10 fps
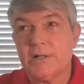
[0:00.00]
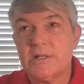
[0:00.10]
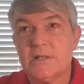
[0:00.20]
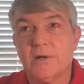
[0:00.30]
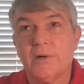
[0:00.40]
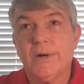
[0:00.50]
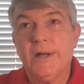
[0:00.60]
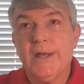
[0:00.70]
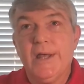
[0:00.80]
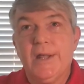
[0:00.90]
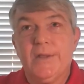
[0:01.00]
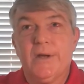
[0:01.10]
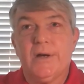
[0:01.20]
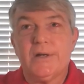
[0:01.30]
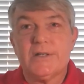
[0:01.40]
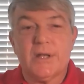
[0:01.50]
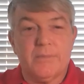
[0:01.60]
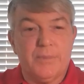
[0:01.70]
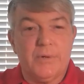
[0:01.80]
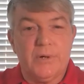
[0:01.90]
And so there's a
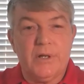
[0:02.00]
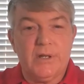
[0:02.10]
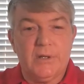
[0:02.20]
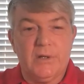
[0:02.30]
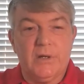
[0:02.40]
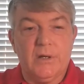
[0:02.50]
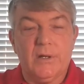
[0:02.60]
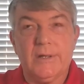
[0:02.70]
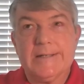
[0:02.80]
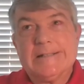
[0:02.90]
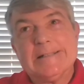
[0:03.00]
pretty good